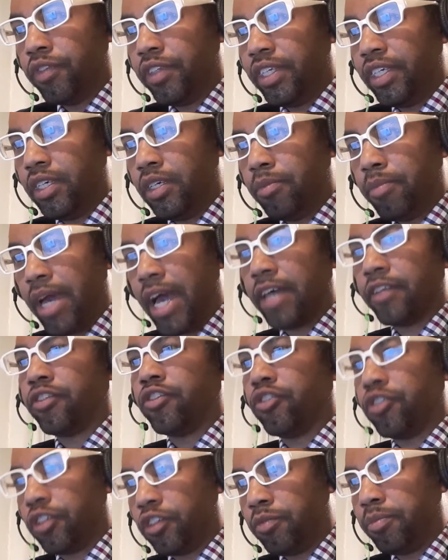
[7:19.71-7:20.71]
the
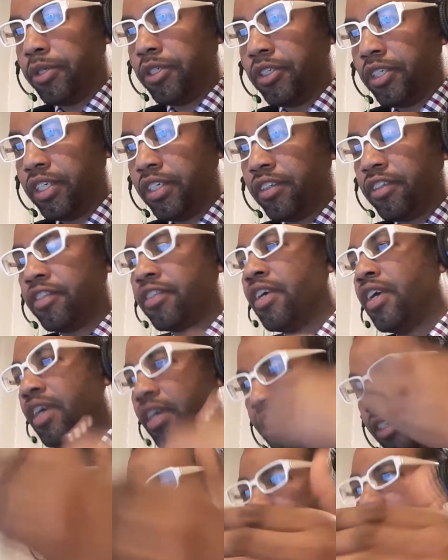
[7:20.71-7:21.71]
passenger experience
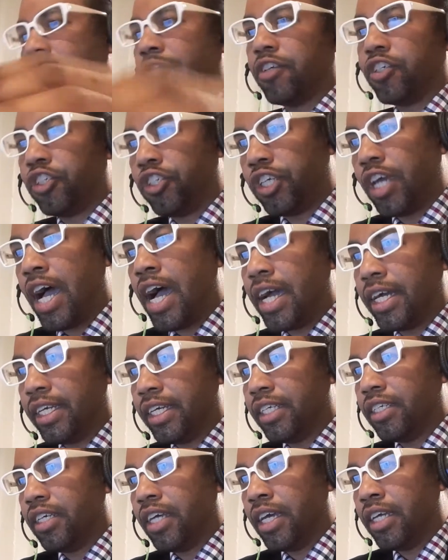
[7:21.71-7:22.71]
to have a shot
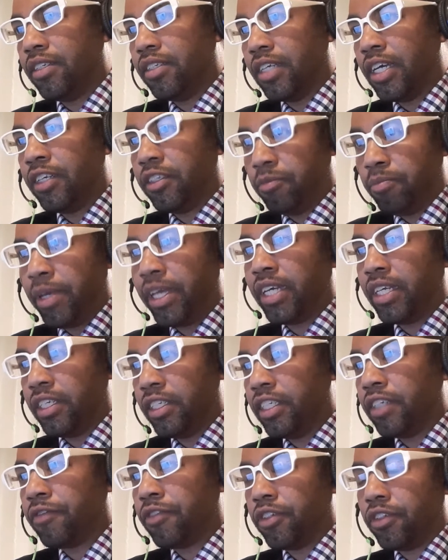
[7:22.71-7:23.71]
at making a
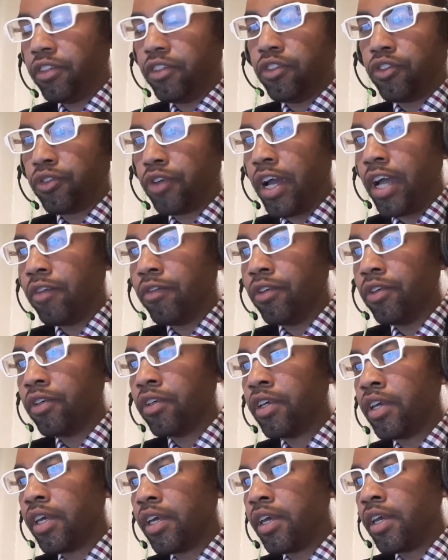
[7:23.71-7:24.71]
difference in travel.
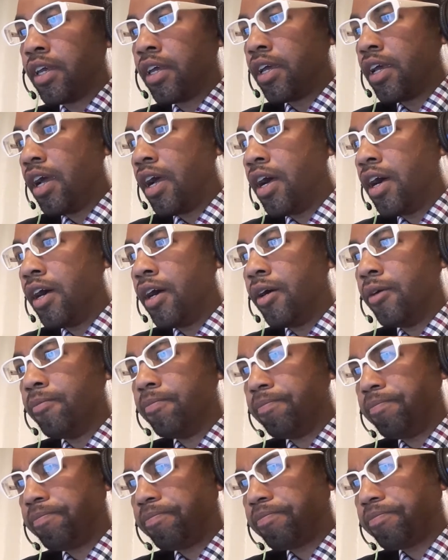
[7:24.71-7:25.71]

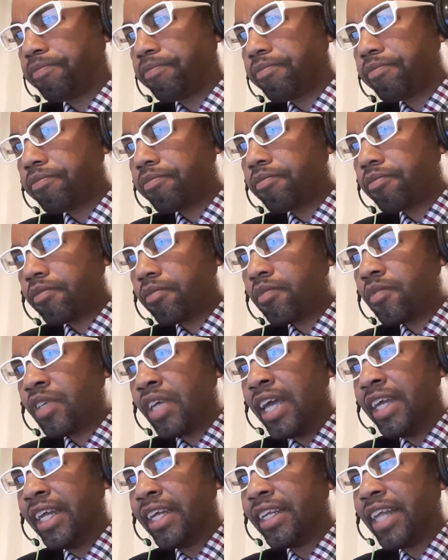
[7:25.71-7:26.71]
And
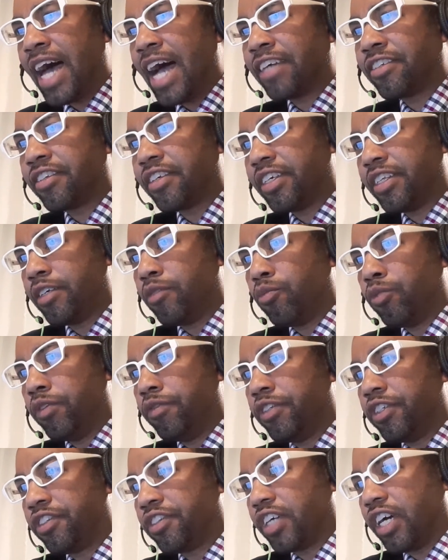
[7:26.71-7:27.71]
then lastly,
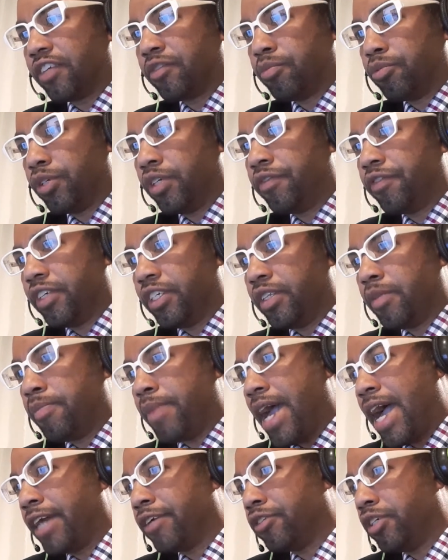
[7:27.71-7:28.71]
we've discussed briefly the
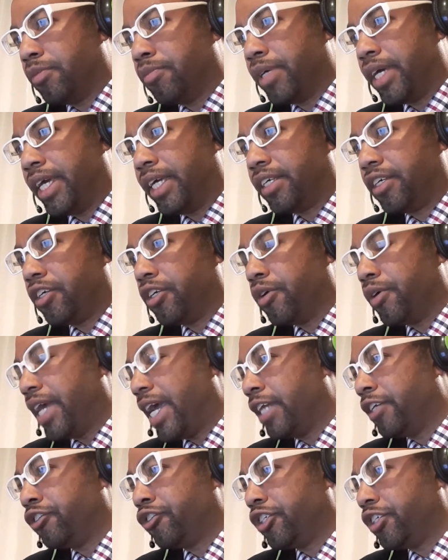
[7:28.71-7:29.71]
battery bank,
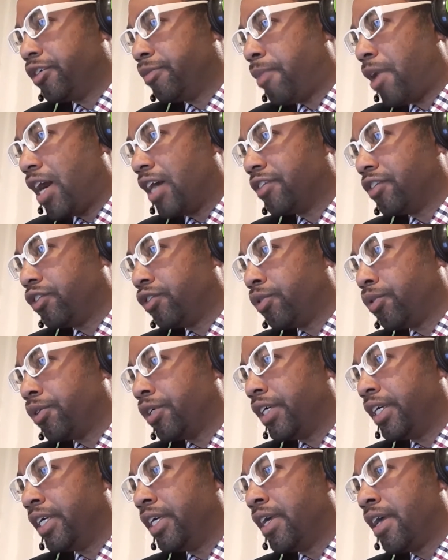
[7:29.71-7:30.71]
energy
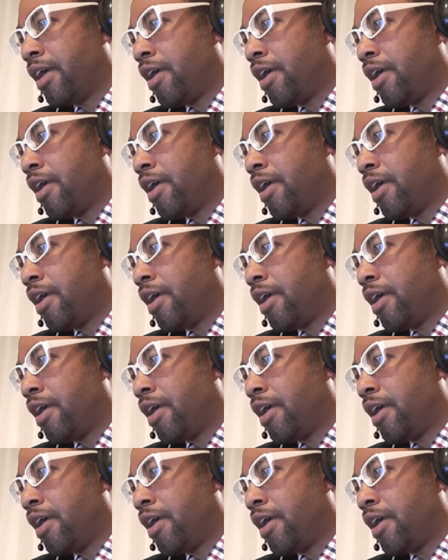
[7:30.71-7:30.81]
depository.